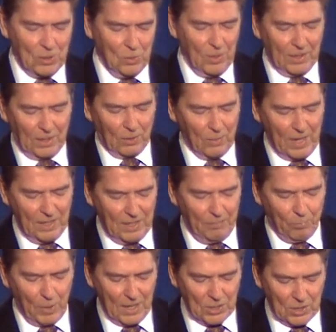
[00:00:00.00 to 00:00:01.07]
during the Great
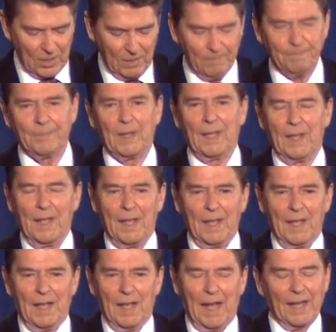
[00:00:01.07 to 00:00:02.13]
Depression,
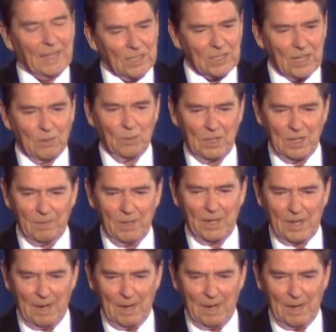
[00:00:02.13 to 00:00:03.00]
I guess I wouldn't have been a